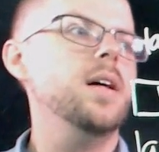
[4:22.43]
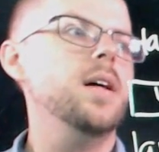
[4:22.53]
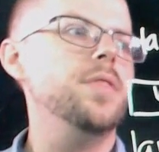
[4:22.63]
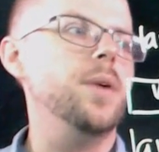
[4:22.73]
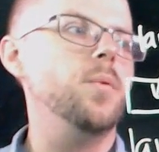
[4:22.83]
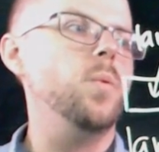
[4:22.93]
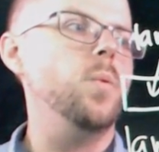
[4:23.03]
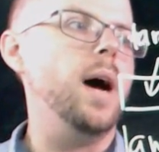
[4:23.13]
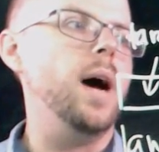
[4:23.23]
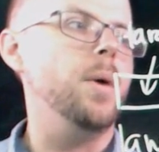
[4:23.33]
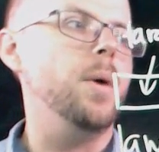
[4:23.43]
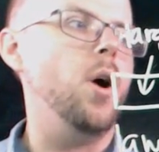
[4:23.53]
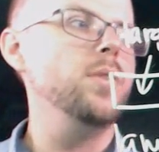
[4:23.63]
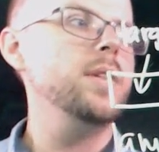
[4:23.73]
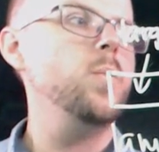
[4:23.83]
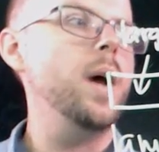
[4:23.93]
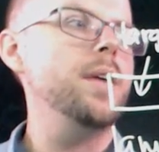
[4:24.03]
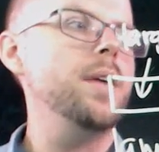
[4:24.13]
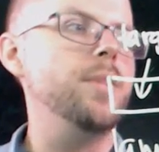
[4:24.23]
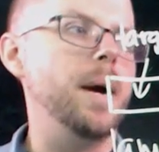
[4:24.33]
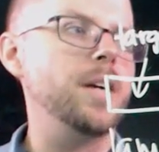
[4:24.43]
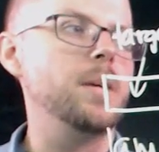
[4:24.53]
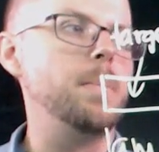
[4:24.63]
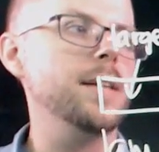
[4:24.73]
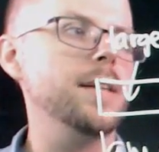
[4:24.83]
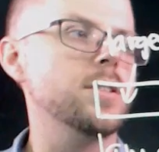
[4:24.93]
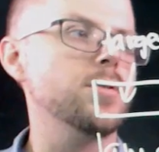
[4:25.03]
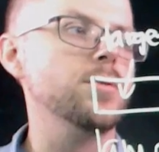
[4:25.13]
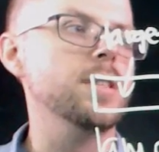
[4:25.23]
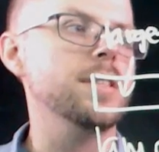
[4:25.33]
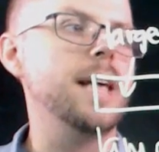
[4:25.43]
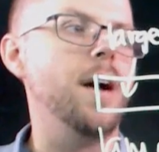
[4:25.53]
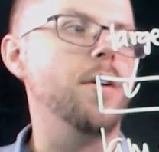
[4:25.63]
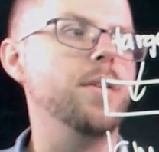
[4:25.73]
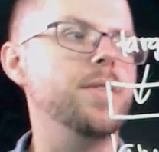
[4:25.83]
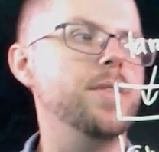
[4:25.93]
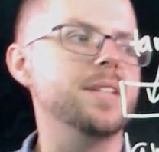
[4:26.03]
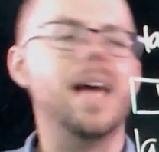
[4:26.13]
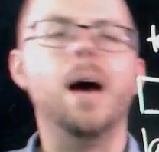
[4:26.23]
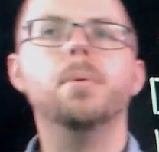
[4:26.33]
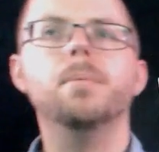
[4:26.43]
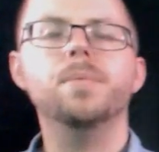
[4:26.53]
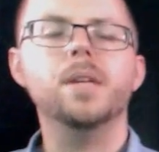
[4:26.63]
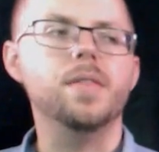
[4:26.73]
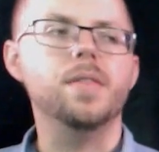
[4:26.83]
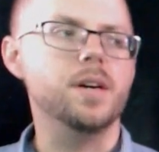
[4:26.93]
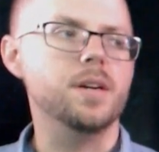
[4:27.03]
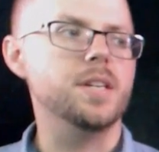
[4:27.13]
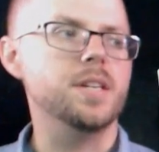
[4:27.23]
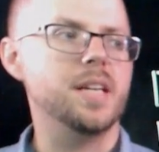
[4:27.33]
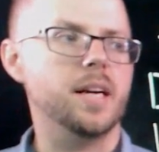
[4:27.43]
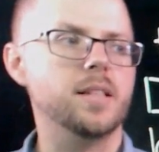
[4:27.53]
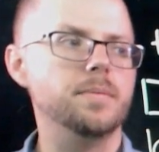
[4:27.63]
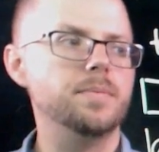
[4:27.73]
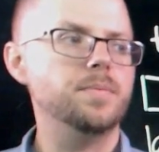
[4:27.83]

that um, only one of them actually passes through this, ga this gap in the detector.